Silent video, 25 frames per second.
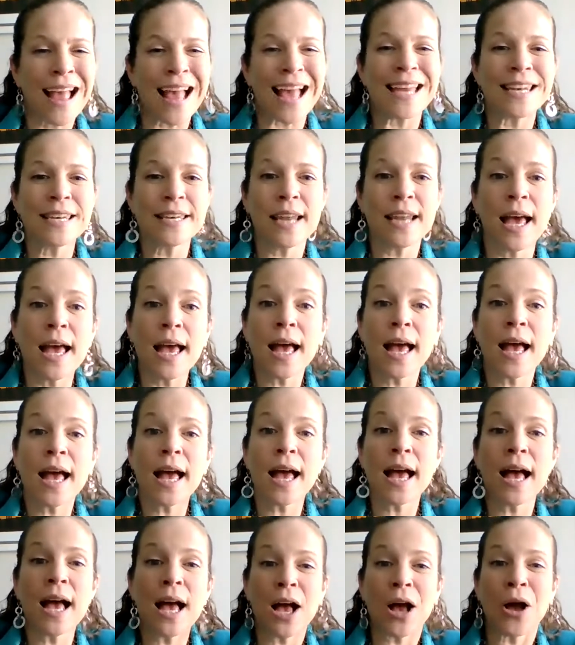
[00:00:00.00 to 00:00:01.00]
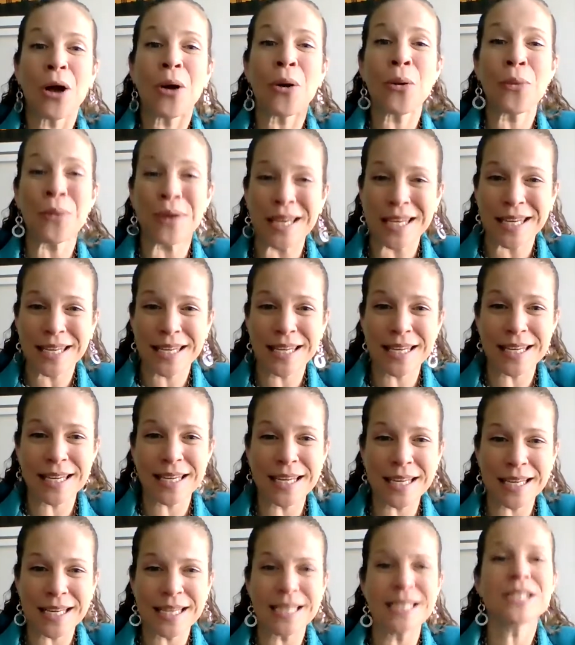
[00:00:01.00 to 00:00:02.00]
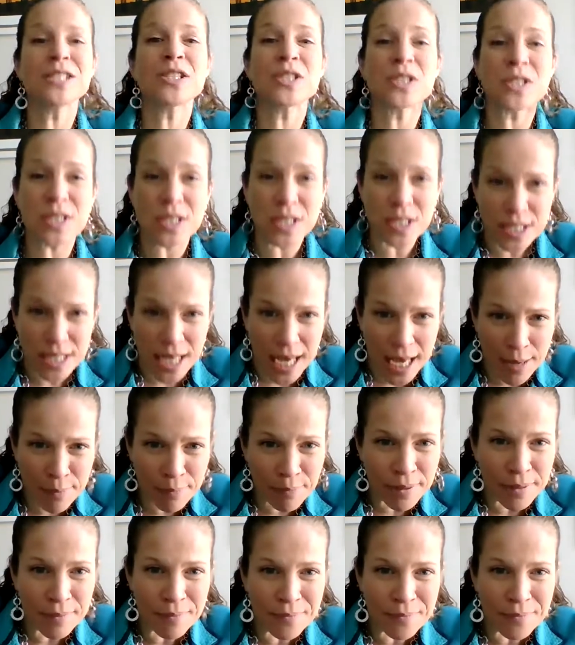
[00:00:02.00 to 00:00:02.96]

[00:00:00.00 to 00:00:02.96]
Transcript: And now we stop.